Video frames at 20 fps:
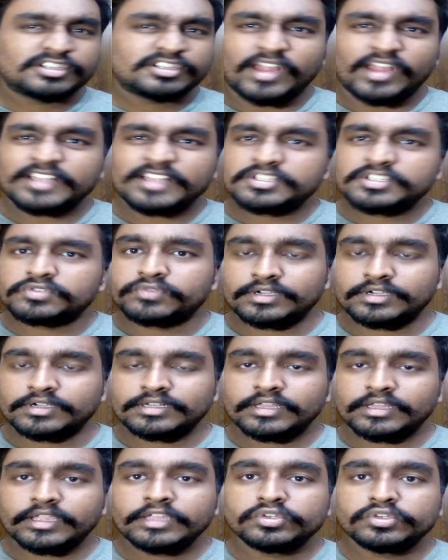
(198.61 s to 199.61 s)

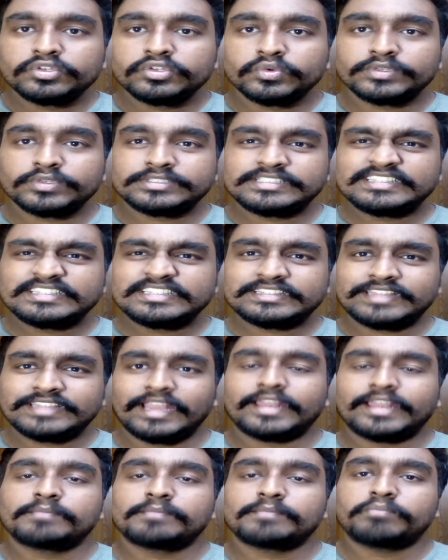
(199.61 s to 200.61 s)
transferred into a
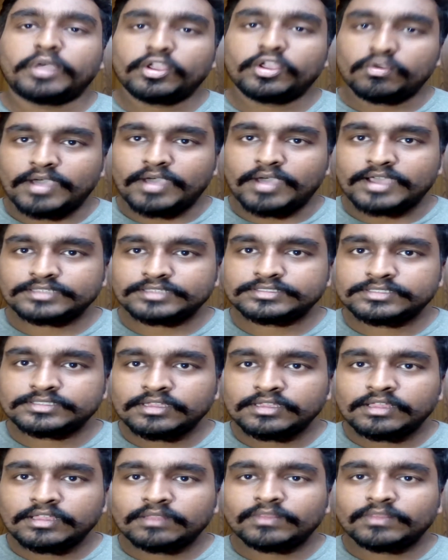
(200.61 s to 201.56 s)
synthetic biomass